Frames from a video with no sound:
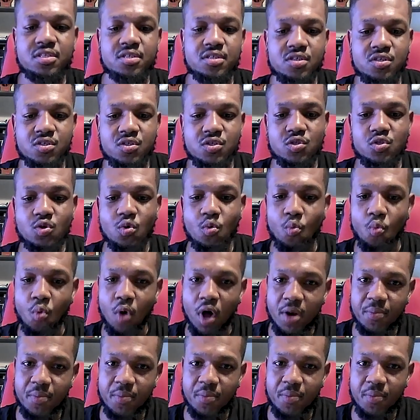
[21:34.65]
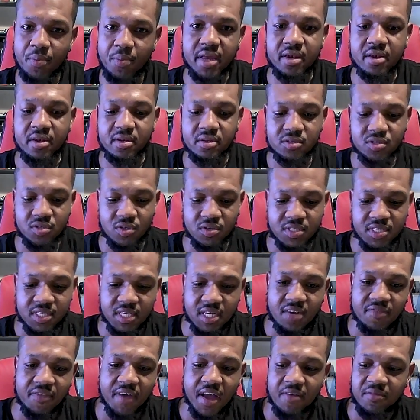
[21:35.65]
So one pin. So instead of
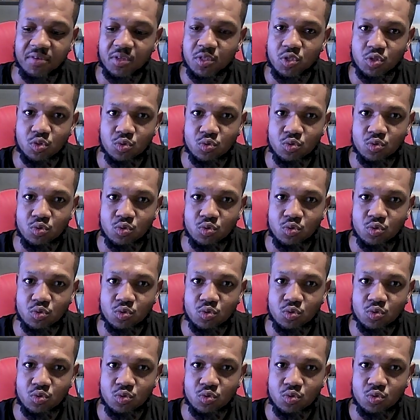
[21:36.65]
having two